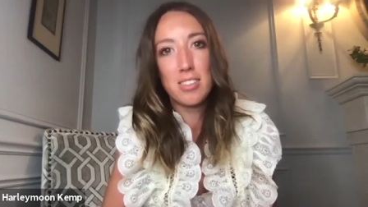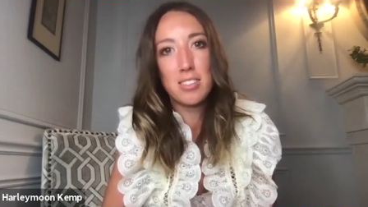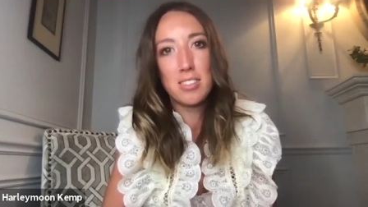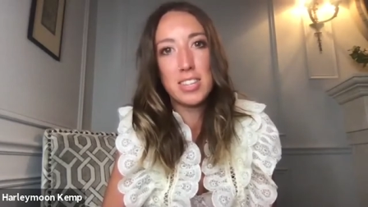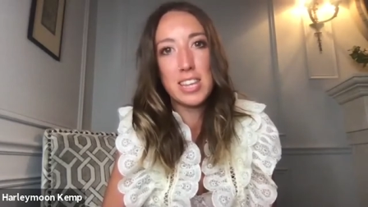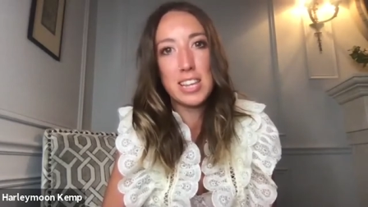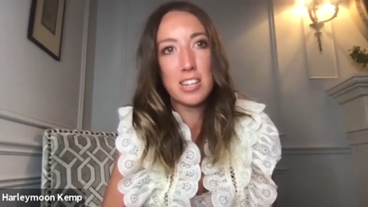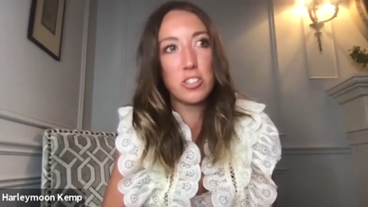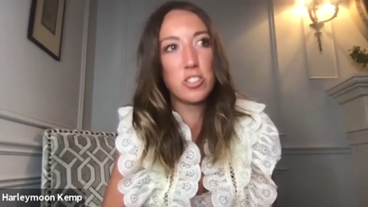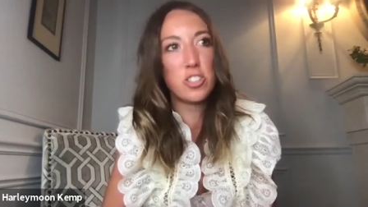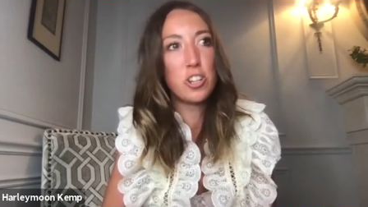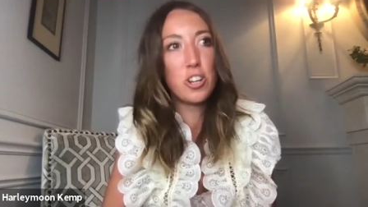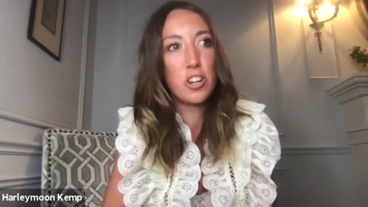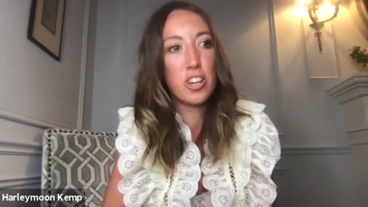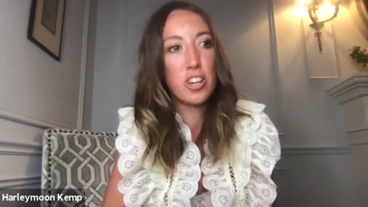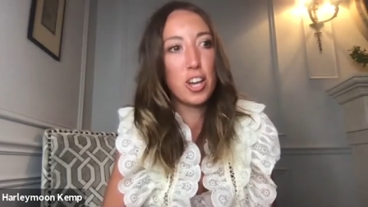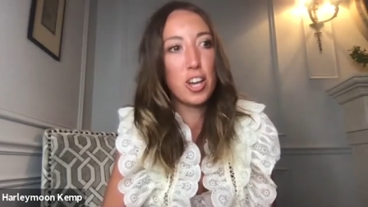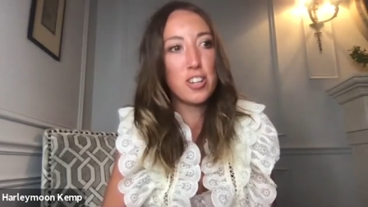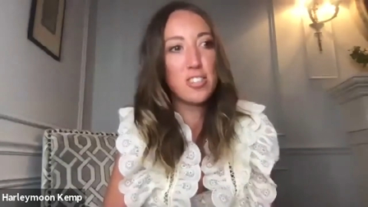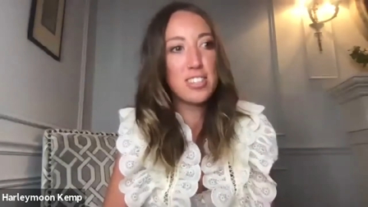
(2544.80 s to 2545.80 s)
particular
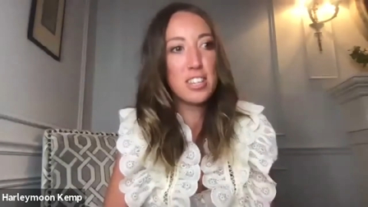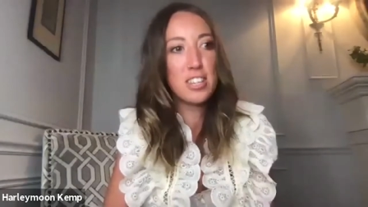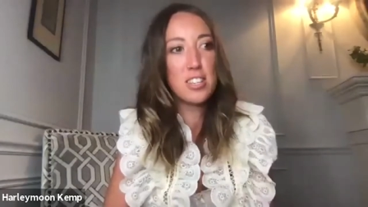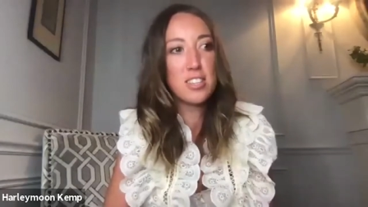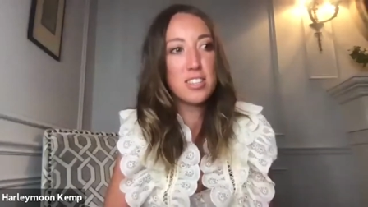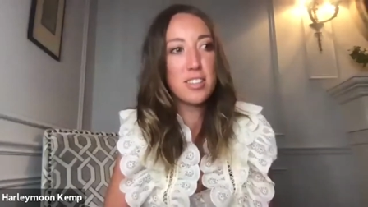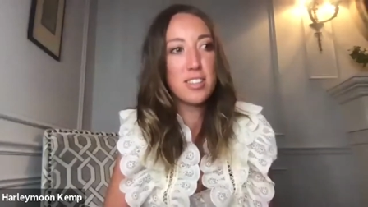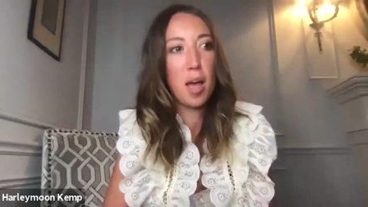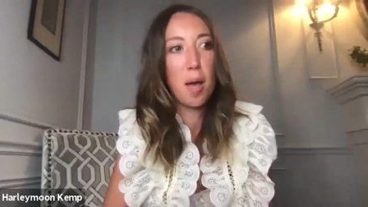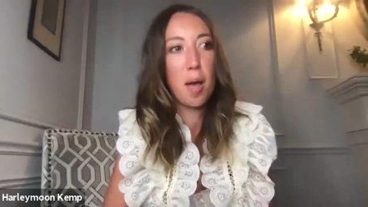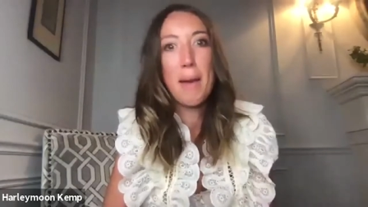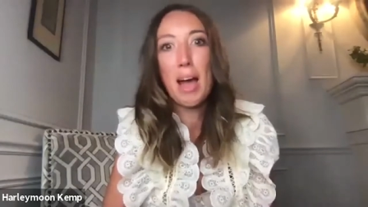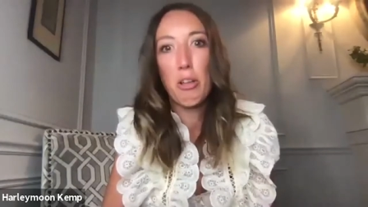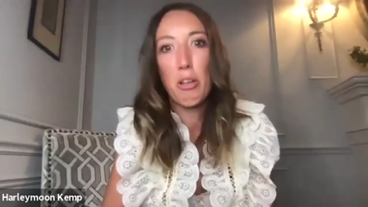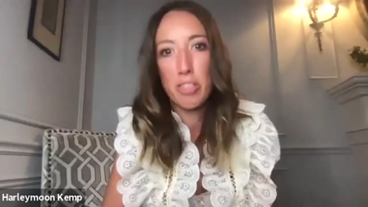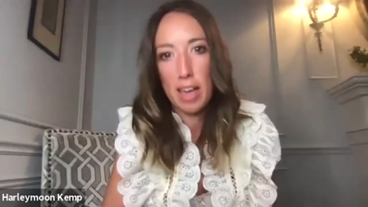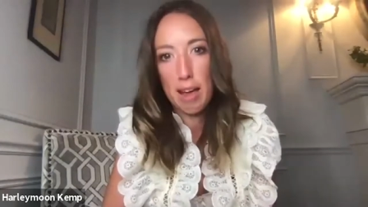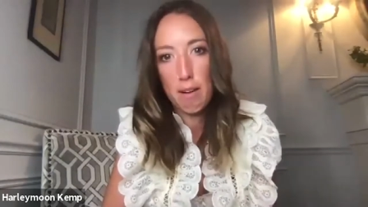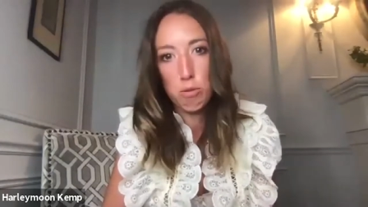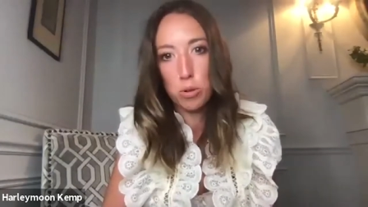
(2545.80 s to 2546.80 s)
studios is I'm out
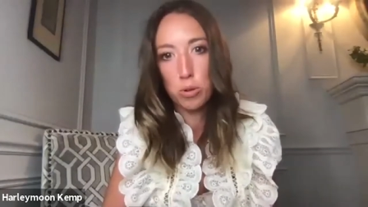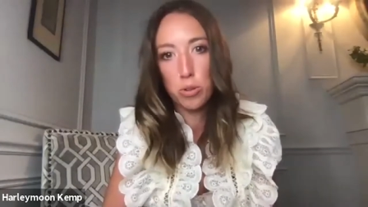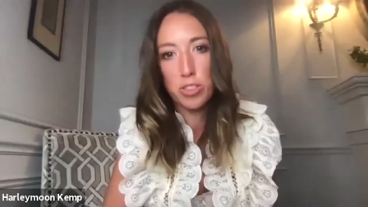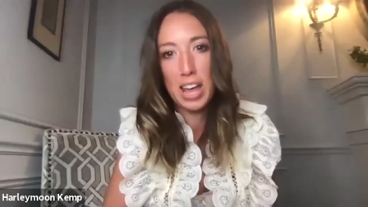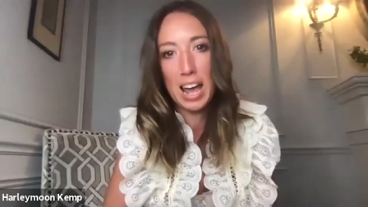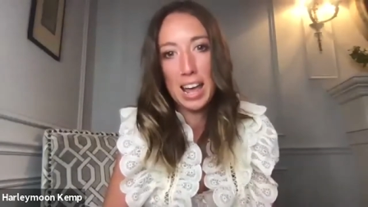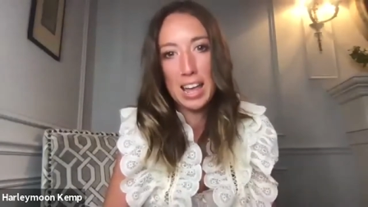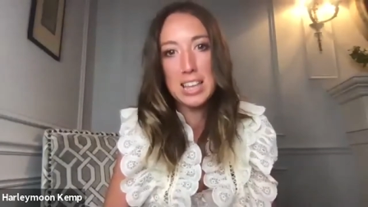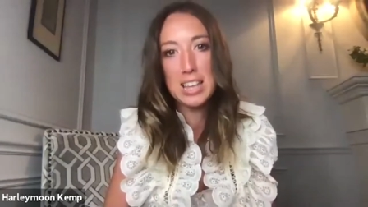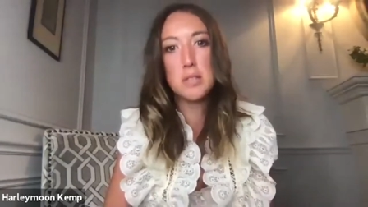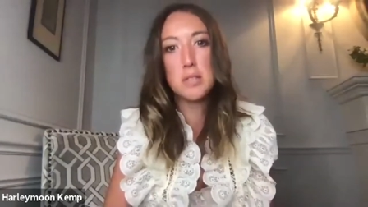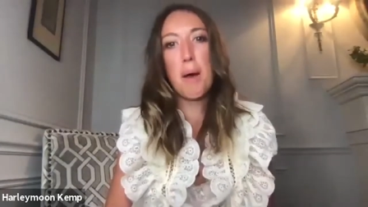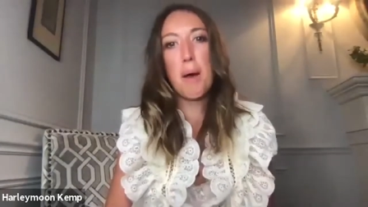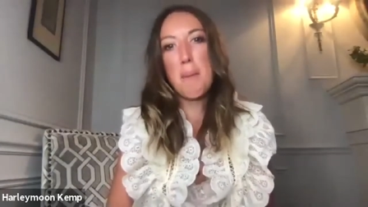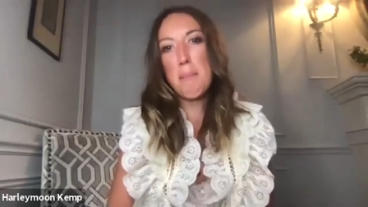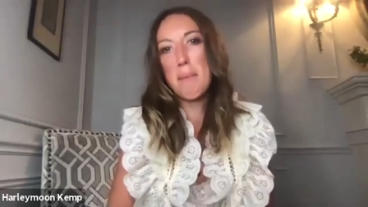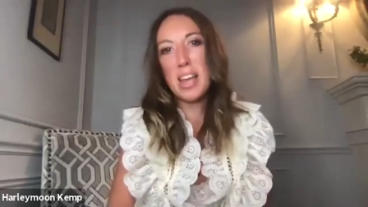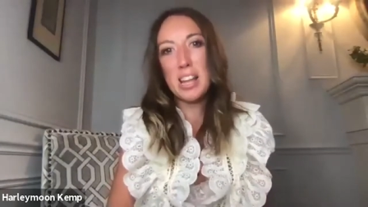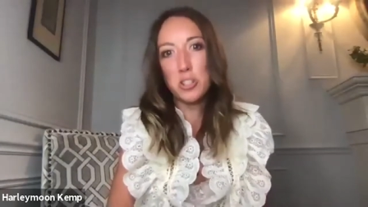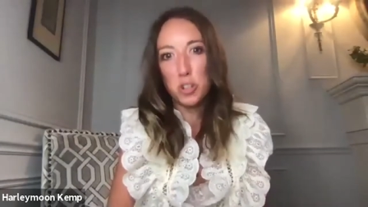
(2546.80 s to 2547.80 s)
there, that is my
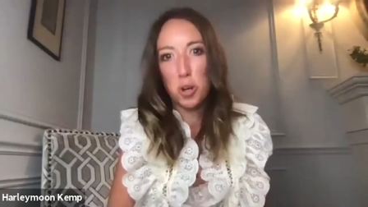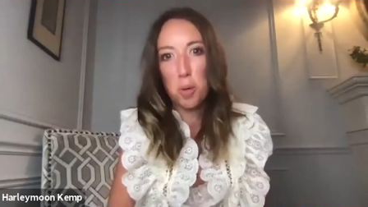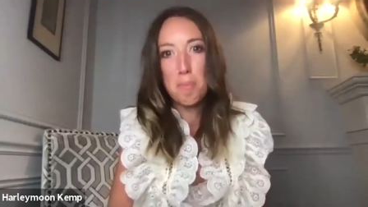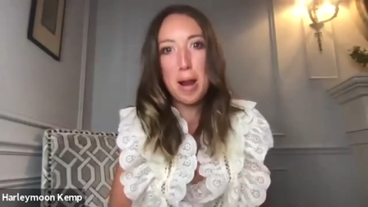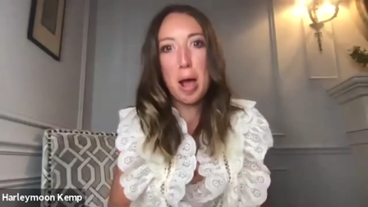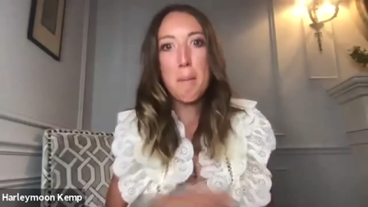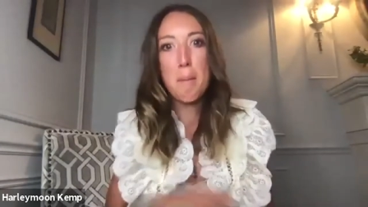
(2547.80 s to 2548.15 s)
main job now.